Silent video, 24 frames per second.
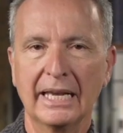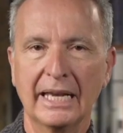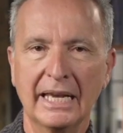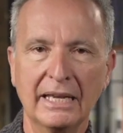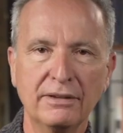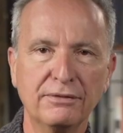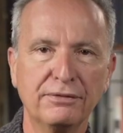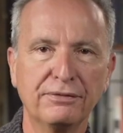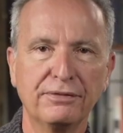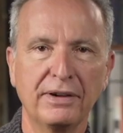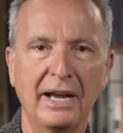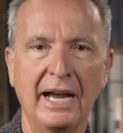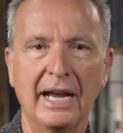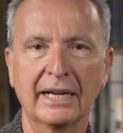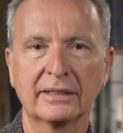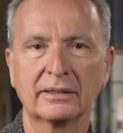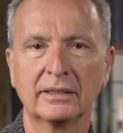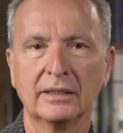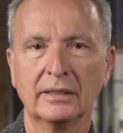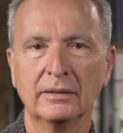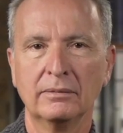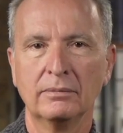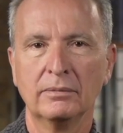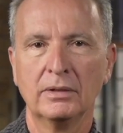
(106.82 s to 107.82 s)
In
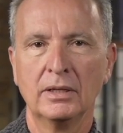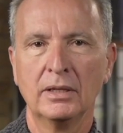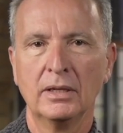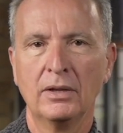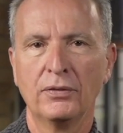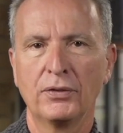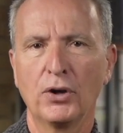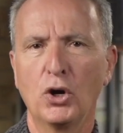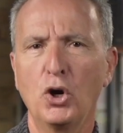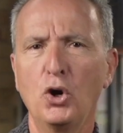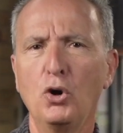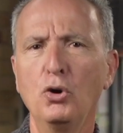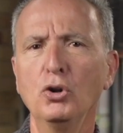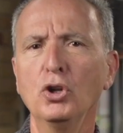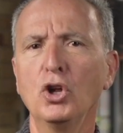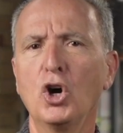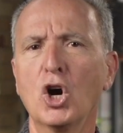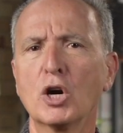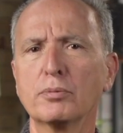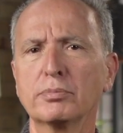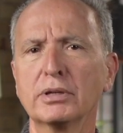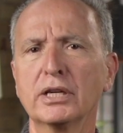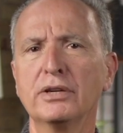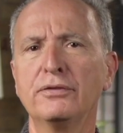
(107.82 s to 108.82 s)
fact, the whole
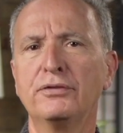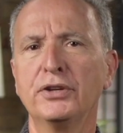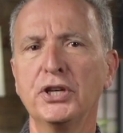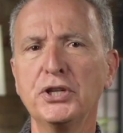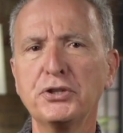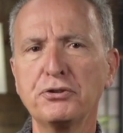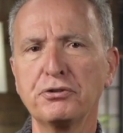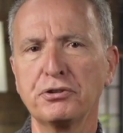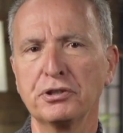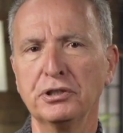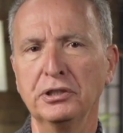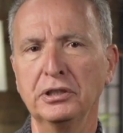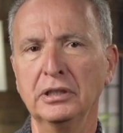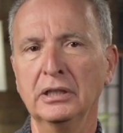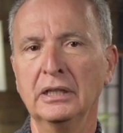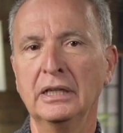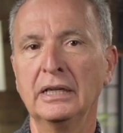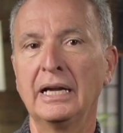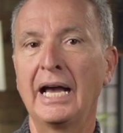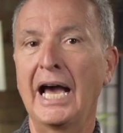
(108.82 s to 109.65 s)
army of Israel